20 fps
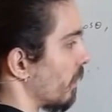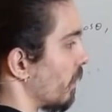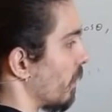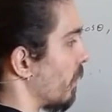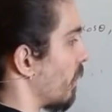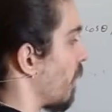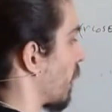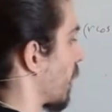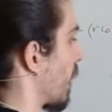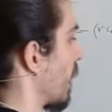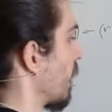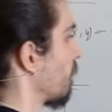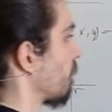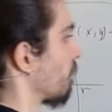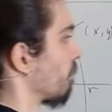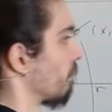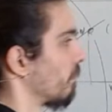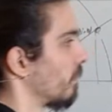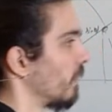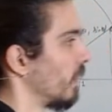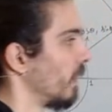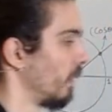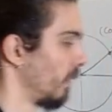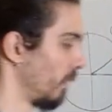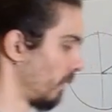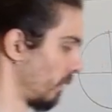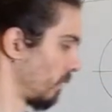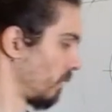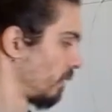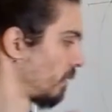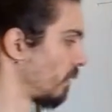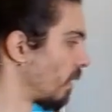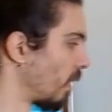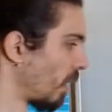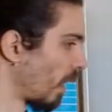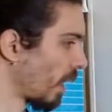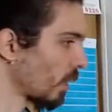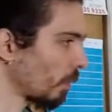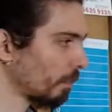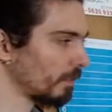okay? I
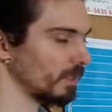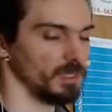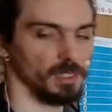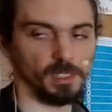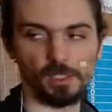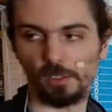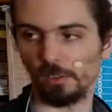hope this is